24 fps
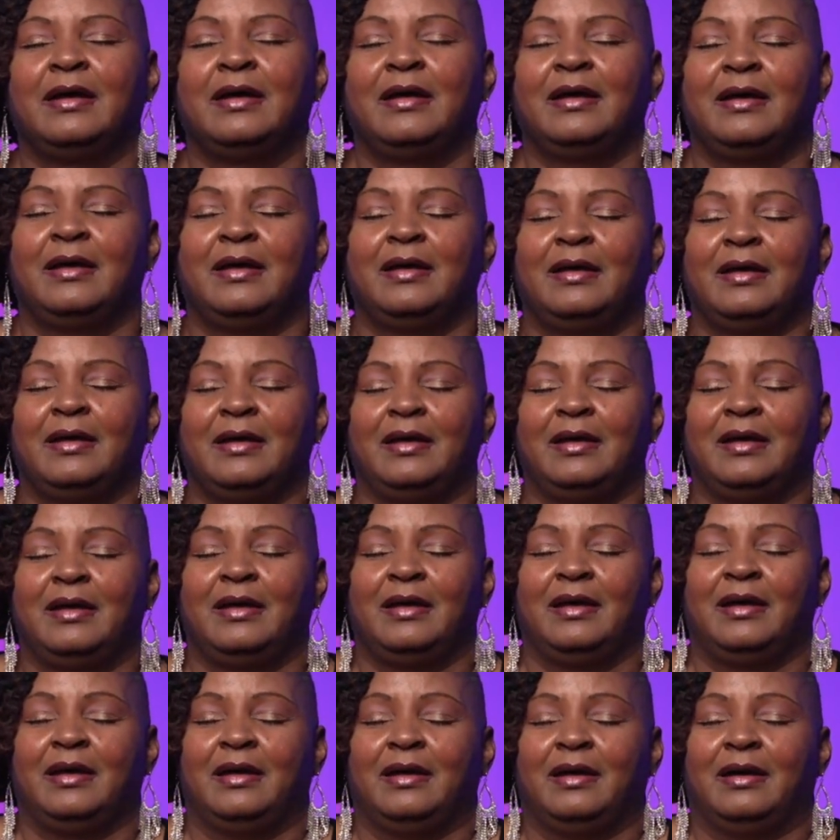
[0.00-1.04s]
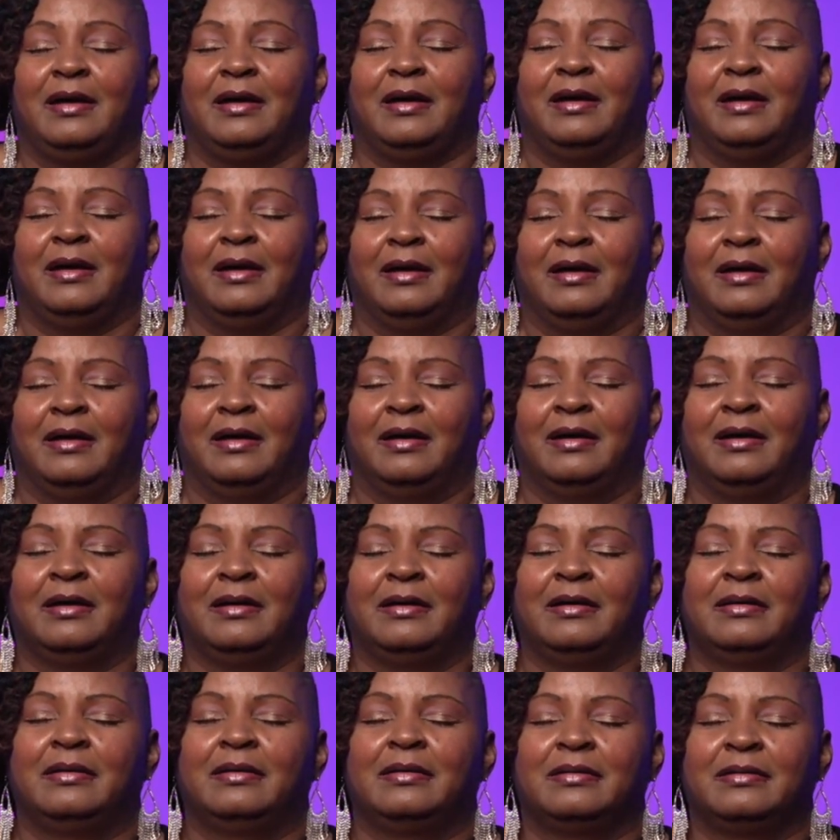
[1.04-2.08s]

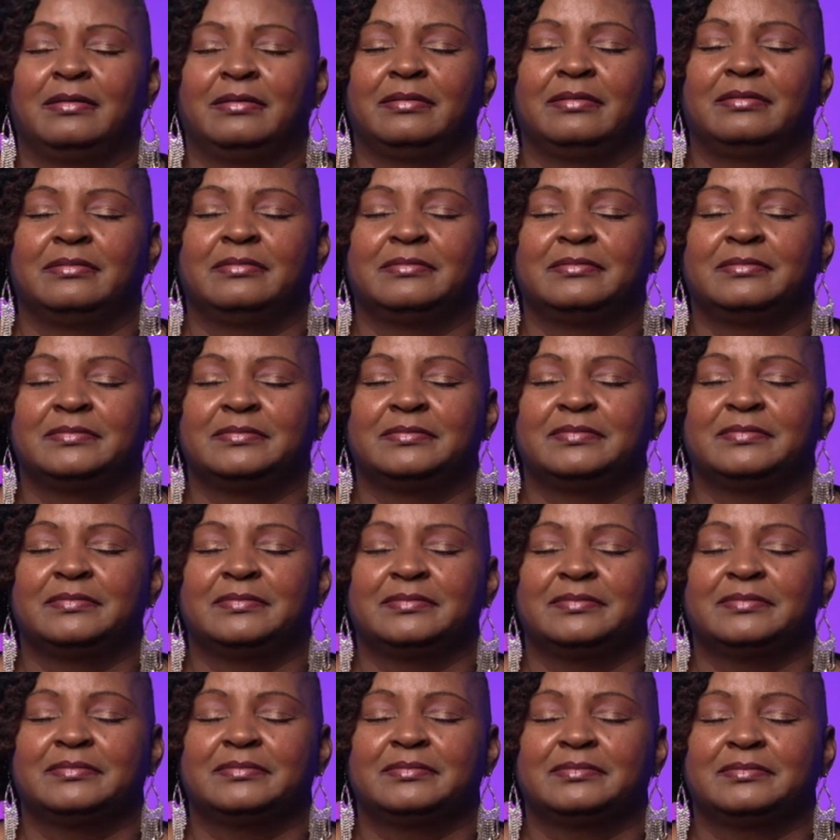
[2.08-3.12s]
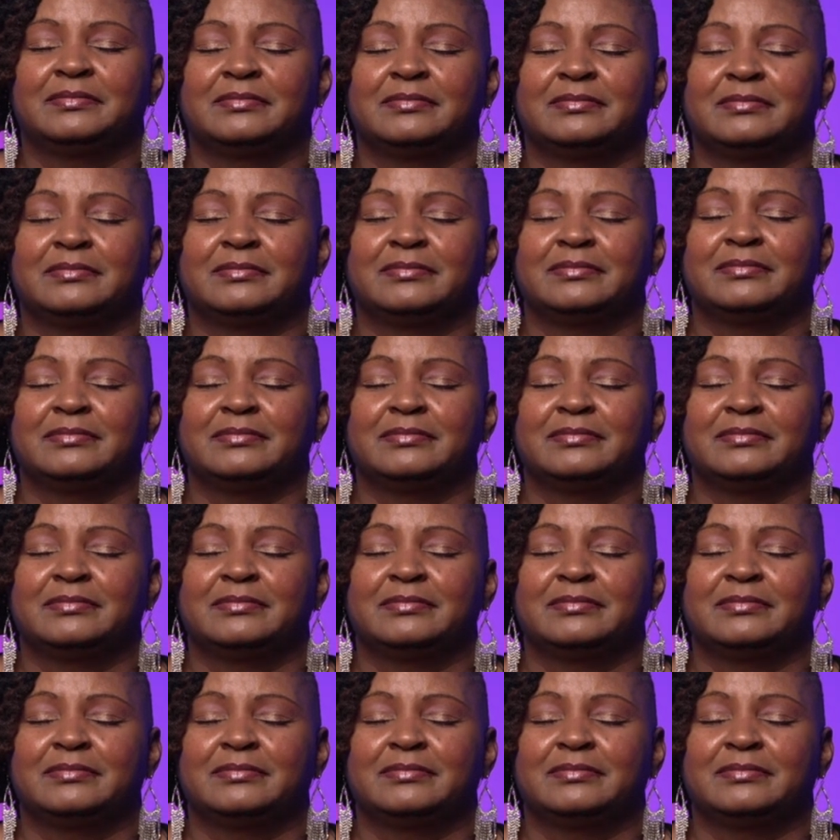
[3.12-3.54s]
(silence)